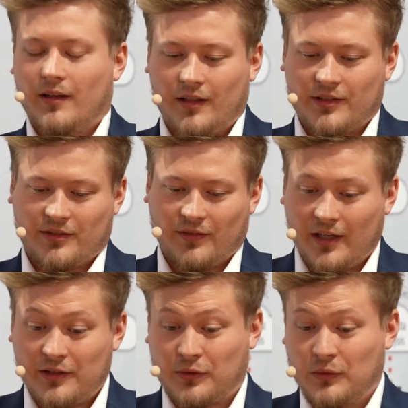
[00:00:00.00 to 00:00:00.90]
Yes,
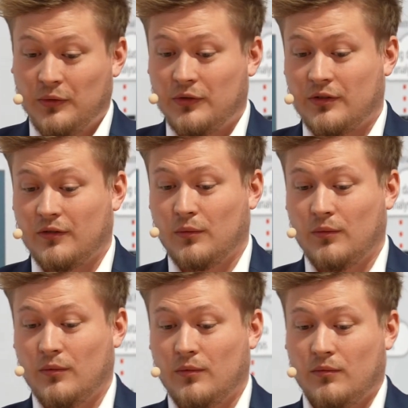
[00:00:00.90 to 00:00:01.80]
that is true.
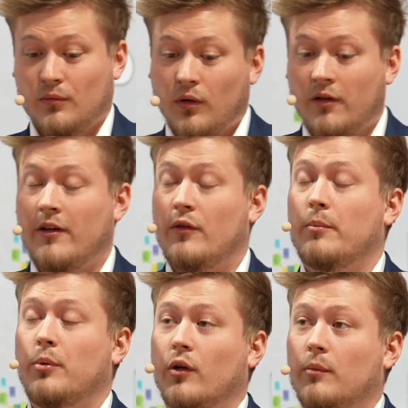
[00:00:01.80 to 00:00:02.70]
So one very
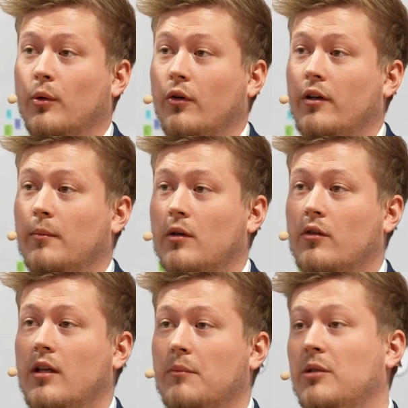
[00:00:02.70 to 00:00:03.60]
important point
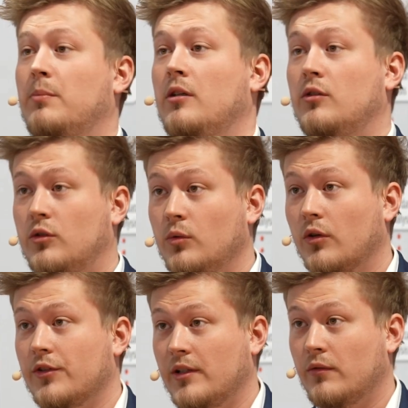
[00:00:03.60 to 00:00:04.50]
about the MTP
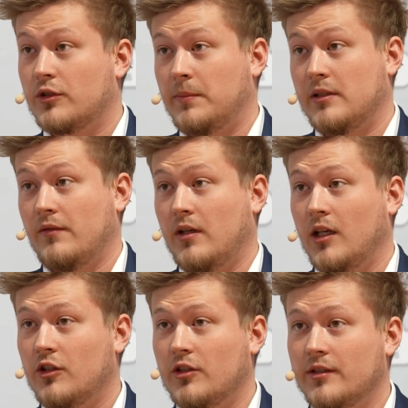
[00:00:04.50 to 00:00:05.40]
2.0
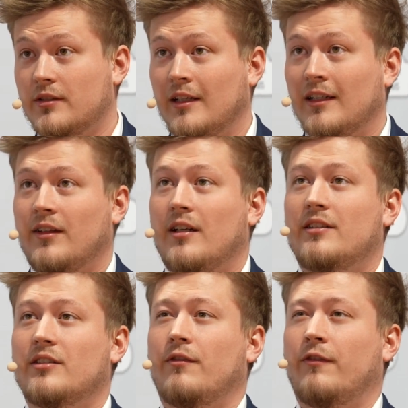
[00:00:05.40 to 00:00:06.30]
specification is that
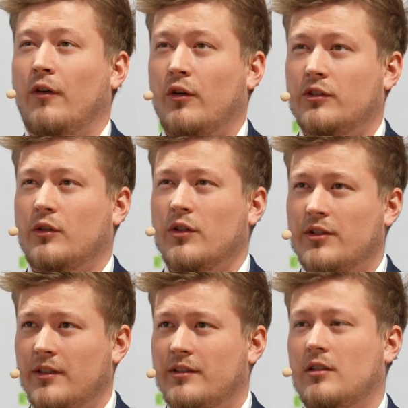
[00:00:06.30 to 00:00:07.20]
it's the first
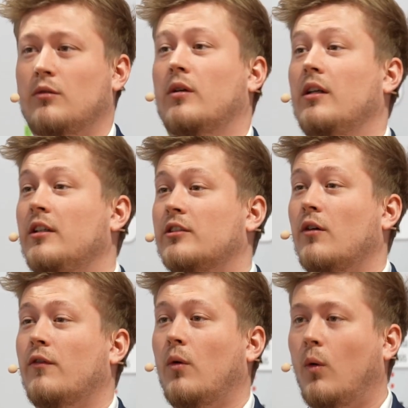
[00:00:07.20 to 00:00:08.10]
consistent release
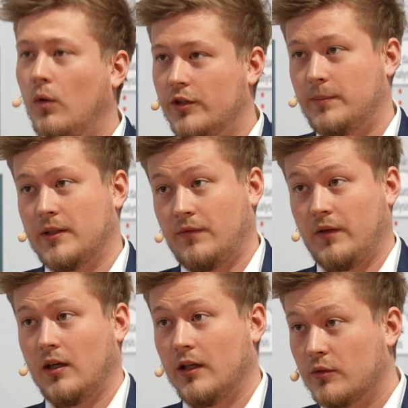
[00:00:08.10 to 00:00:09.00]
of all
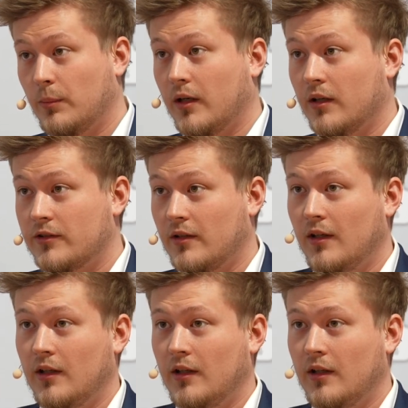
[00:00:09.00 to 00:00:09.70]
specification parts.